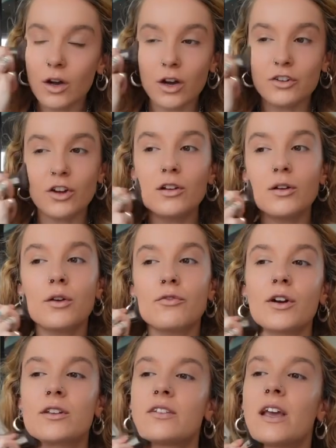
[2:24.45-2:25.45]
I don't know if
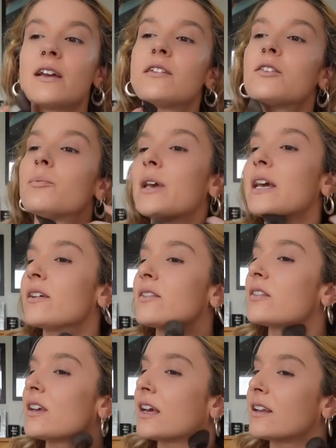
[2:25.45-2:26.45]
I'd say it's the
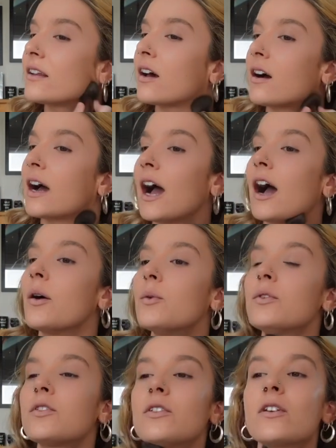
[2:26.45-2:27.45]
biggest in our
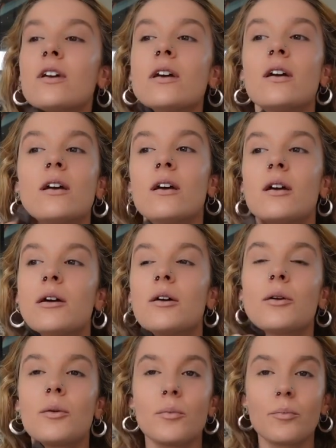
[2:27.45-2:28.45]
house,
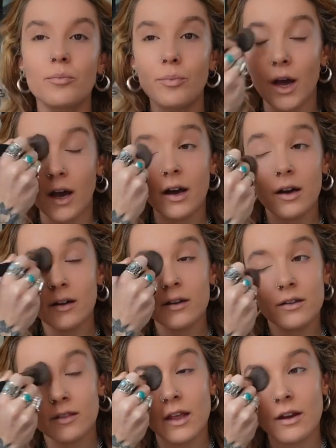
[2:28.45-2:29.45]
but
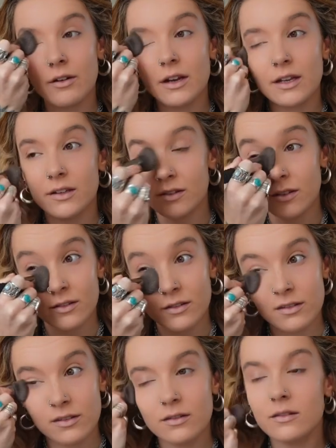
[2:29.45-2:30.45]
there
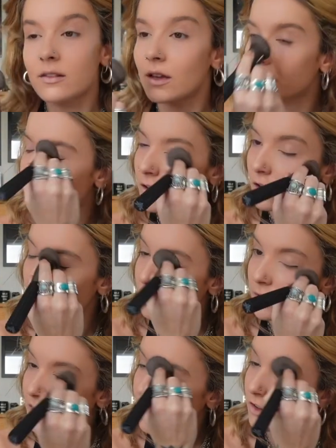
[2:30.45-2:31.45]
is there is a lot of
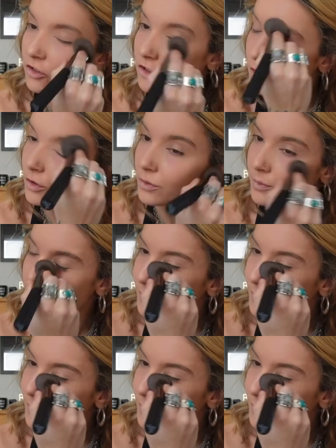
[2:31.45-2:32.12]
potential